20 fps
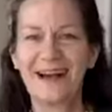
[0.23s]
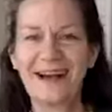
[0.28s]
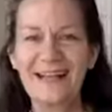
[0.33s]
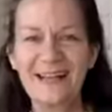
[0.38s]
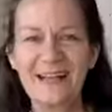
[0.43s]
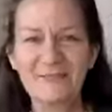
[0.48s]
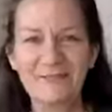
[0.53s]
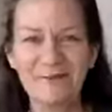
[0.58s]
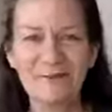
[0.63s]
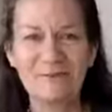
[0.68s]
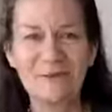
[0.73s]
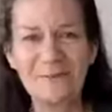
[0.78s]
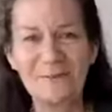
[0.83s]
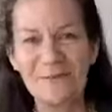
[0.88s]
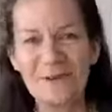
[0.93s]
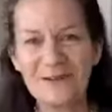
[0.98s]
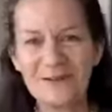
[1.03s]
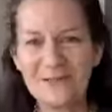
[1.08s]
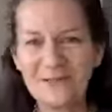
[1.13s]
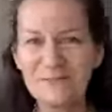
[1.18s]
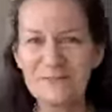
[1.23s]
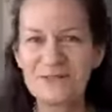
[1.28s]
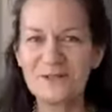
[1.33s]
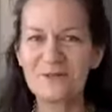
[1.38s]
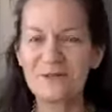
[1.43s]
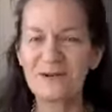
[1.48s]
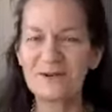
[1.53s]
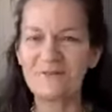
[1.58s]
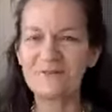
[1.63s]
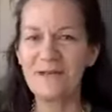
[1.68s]
Hi everyone, welcome
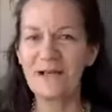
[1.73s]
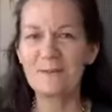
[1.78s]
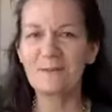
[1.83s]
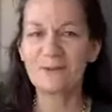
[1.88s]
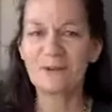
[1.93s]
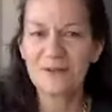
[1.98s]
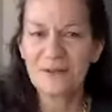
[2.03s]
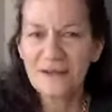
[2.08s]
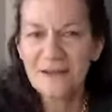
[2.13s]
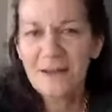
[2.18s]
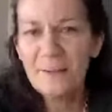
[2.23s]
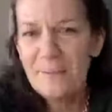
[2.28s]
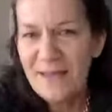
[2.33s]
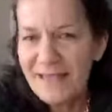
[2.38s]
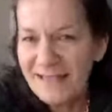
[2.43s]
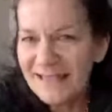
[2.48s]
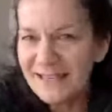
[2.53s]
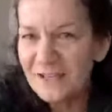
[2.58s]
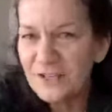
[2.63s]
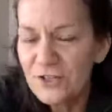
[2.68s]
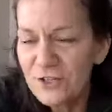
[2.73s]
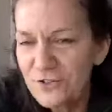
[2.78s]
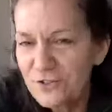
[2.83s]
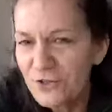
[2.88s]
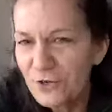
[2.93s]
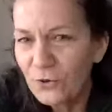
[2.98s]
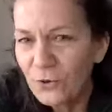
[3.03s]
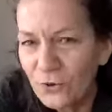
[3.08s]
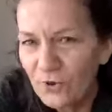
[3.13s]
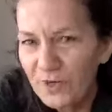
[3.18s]
to our fabric making
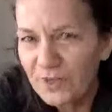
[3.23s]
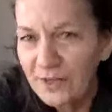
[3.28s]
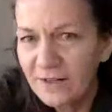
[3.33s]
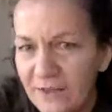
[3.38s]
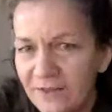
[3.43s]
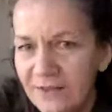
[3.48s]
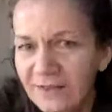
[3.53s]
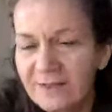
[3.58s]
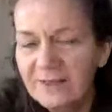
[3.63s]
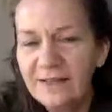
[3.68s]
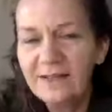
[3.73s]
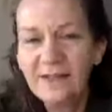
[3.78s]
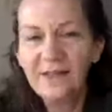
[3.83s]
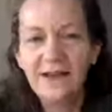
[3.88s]
tutorial.